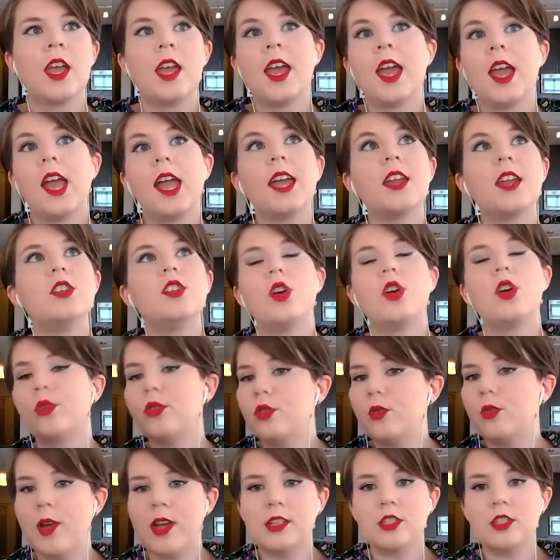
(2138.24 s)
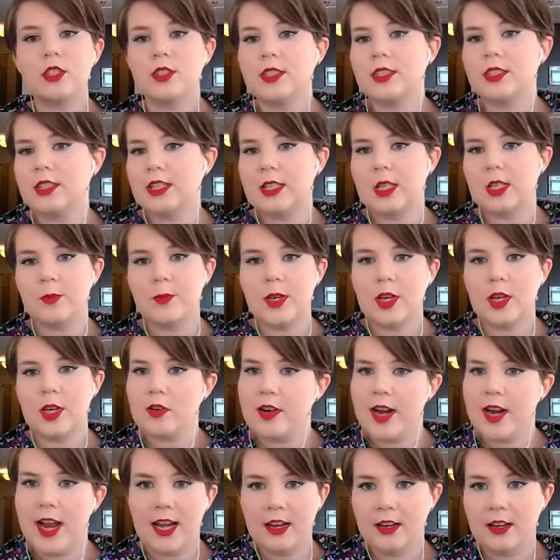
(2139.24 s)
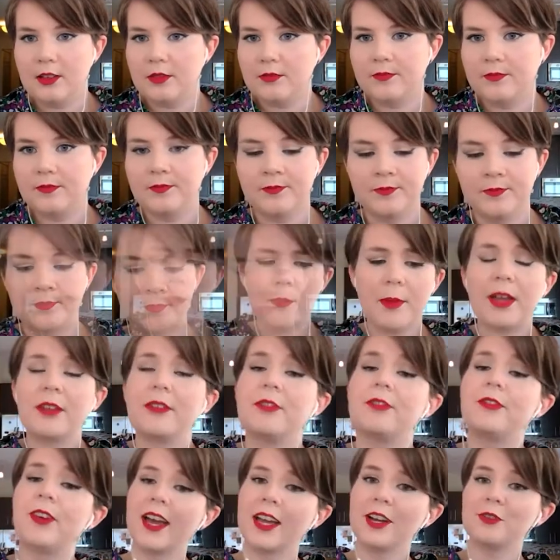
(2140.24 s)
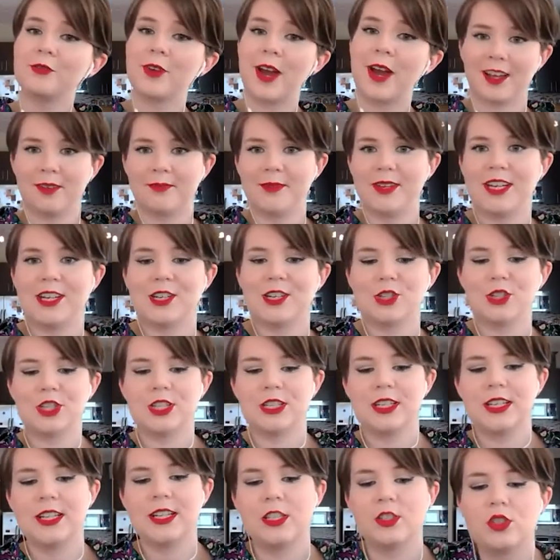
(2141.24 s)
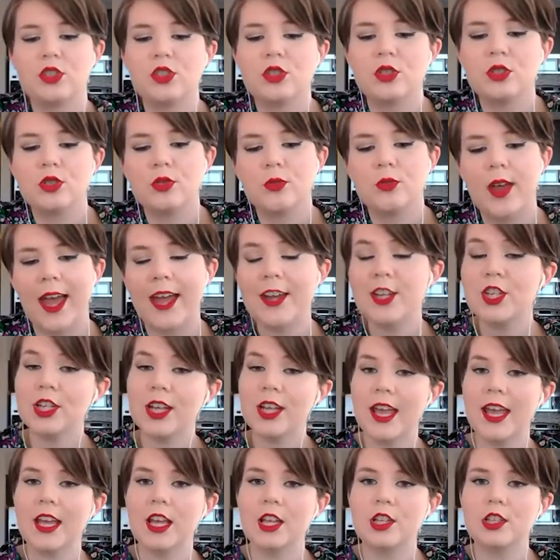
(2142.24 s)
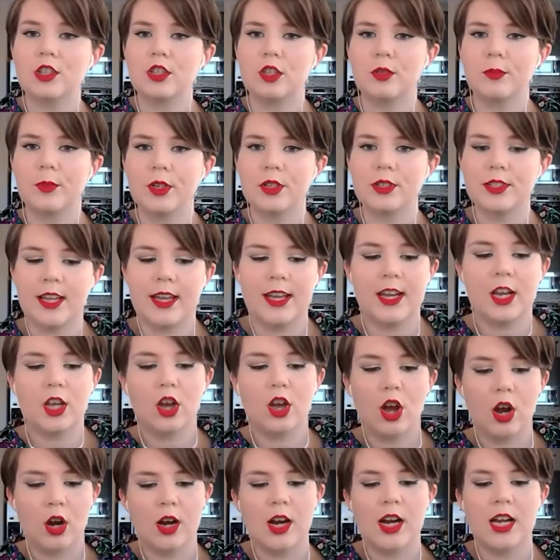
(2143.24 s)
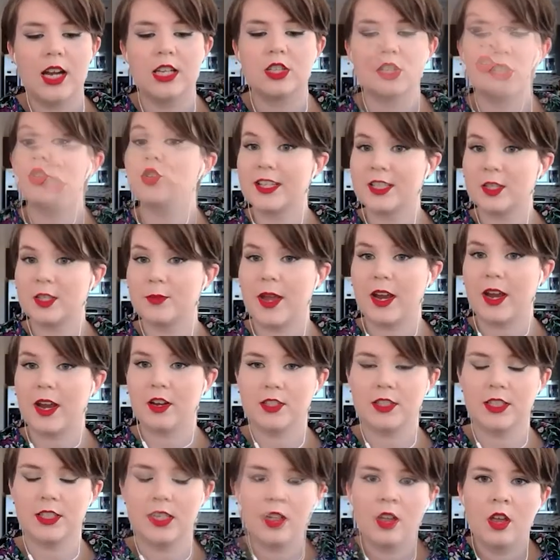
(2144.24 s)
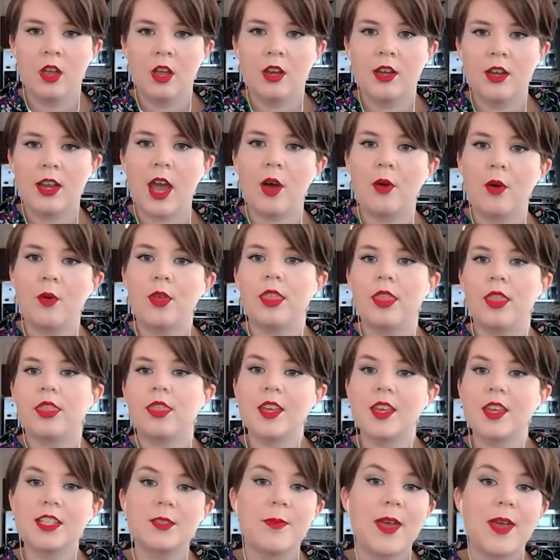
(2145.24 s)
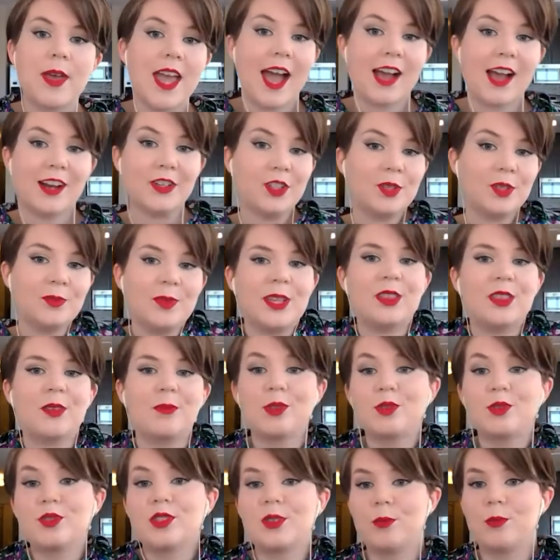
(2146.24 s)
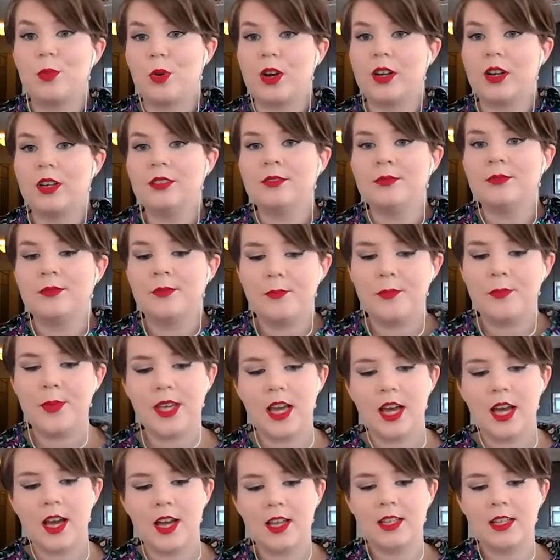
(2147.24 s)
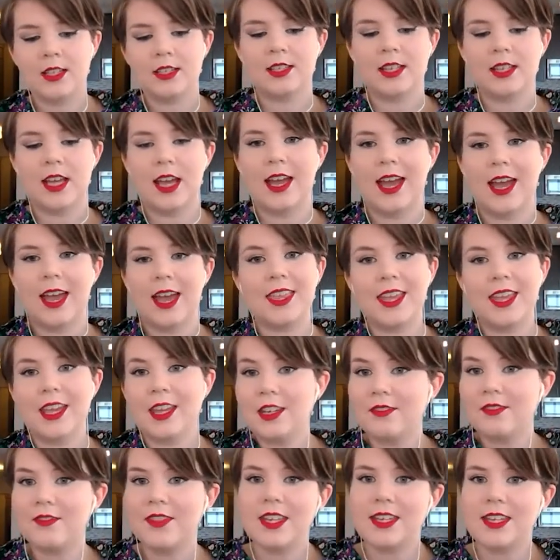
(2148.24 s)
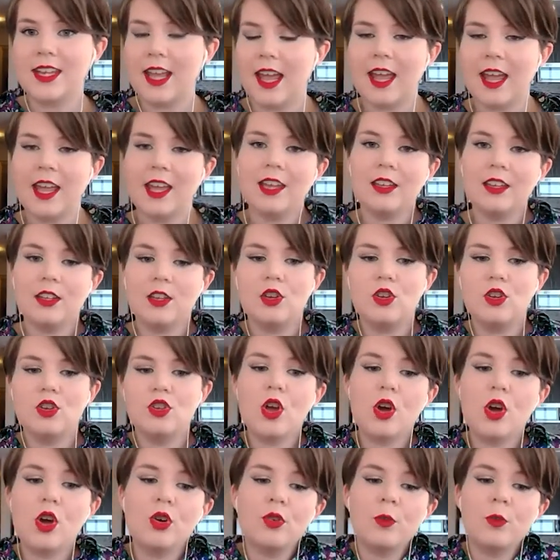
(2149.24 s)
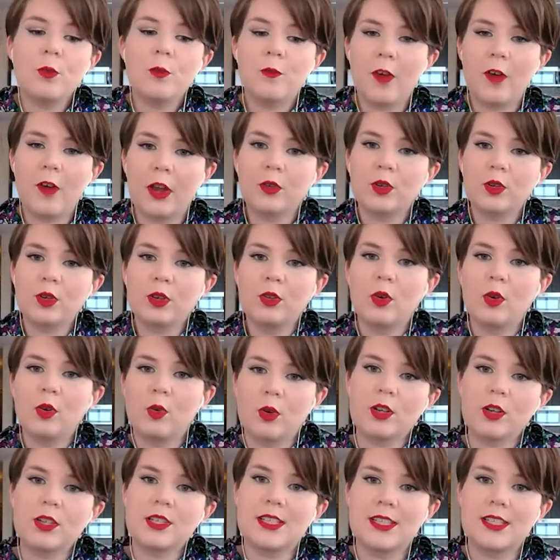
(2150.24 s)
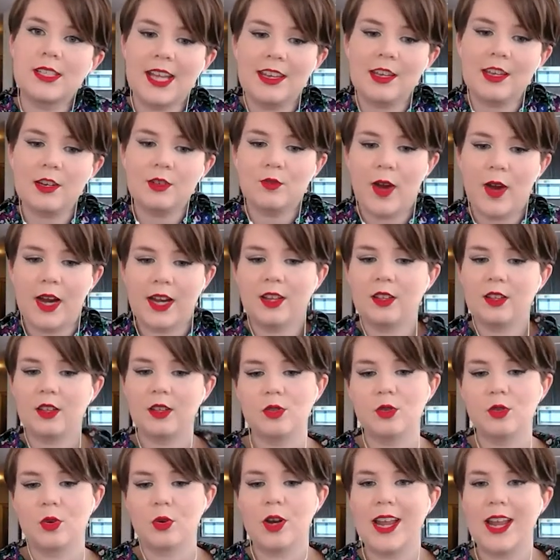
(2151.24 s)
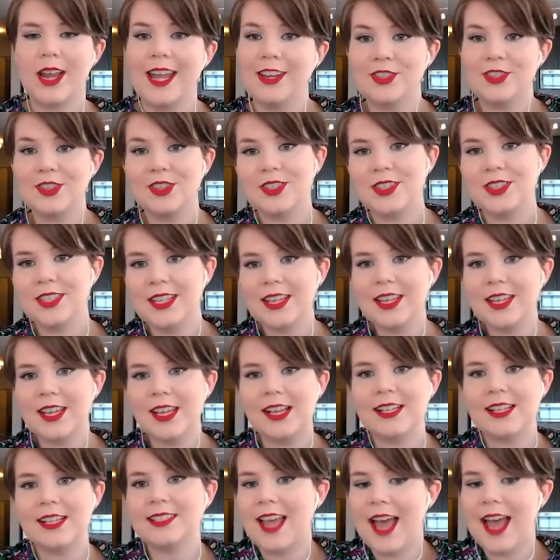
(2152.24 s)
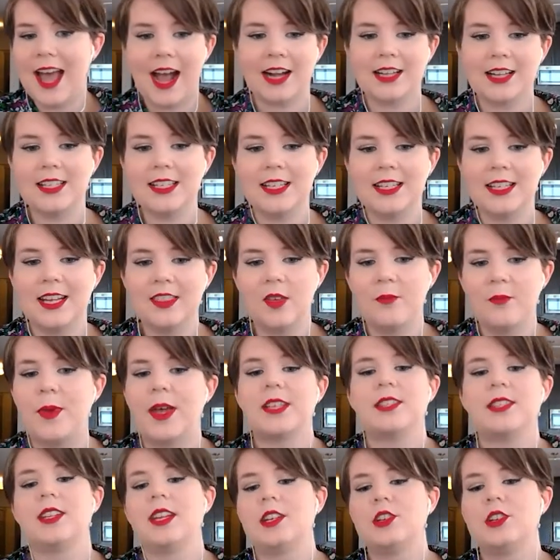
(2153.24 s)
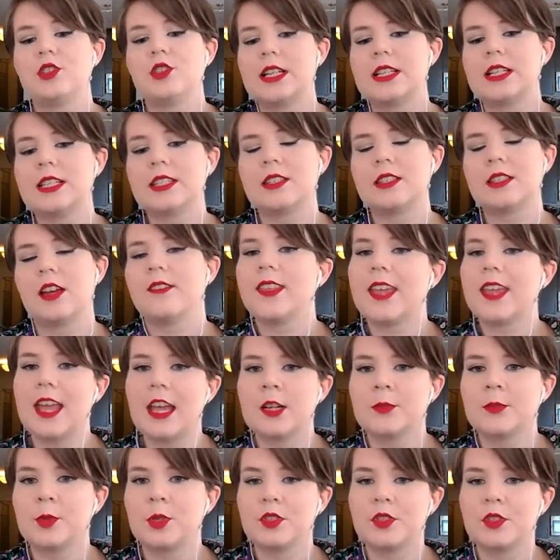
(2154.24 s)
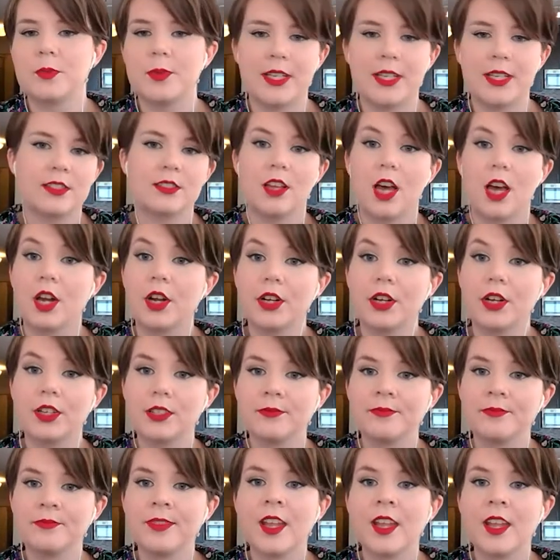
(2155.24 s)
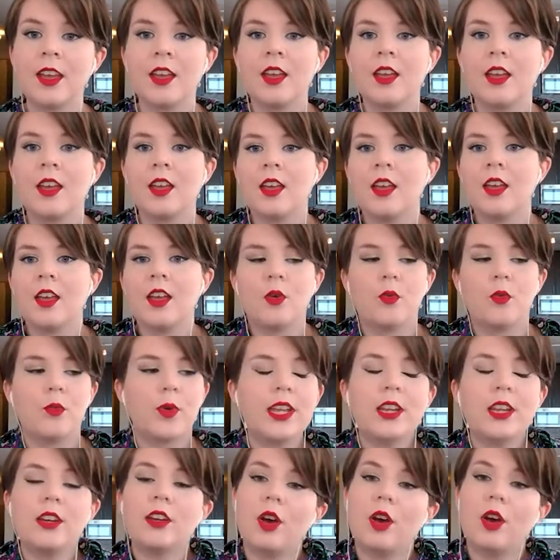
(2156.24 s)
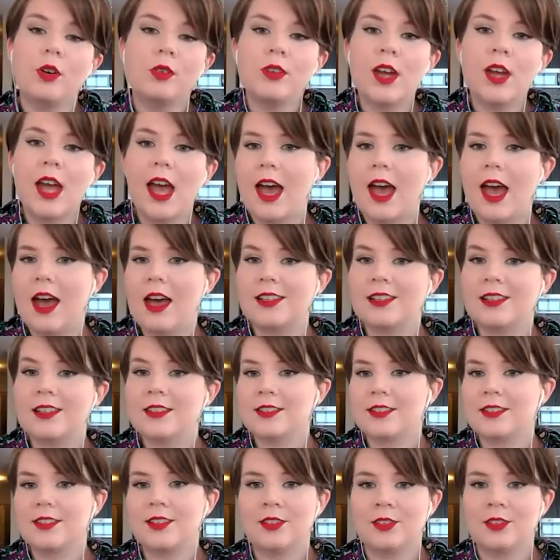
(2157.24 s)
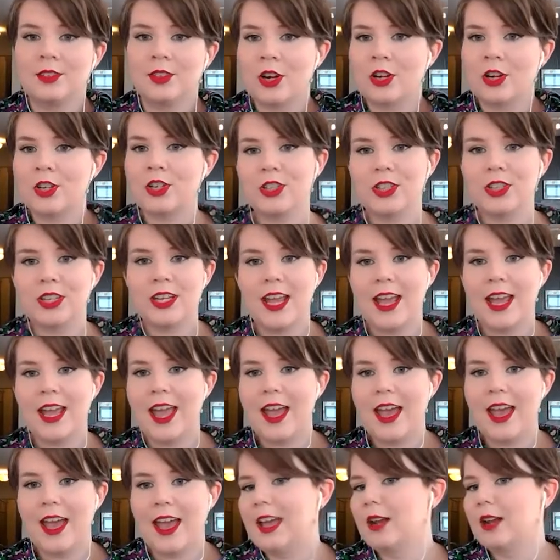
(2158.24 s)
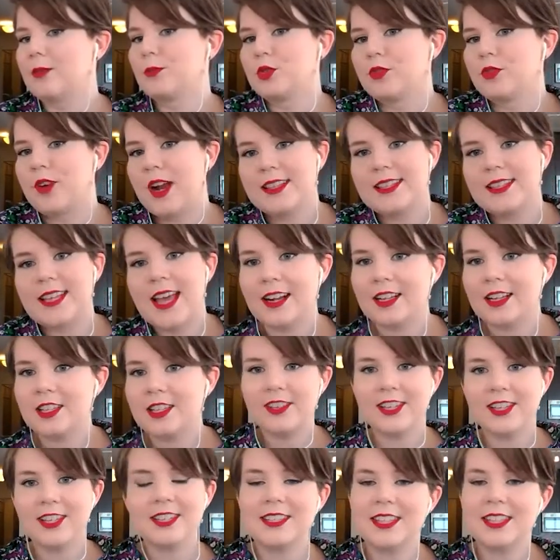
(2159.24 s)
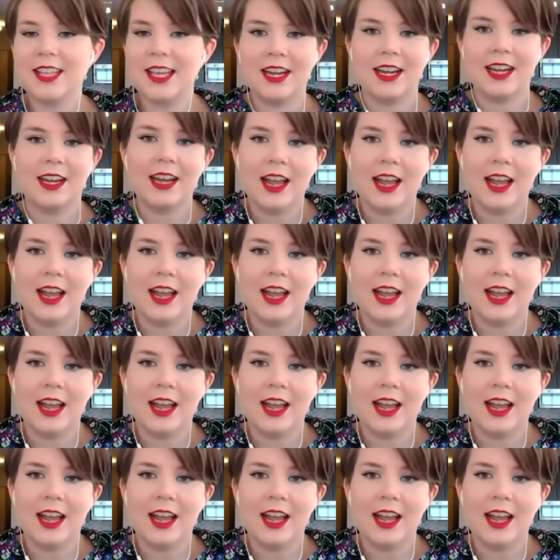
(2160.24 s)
and no new agencies need to be created. My final recommendation is to educate consumers and encourage transparency. Now, this may actually be the most important because at the end of the day, no federal or state regulatory agency is acting in the best interests of the animals being slaughtered. We know as largely animal rights activists and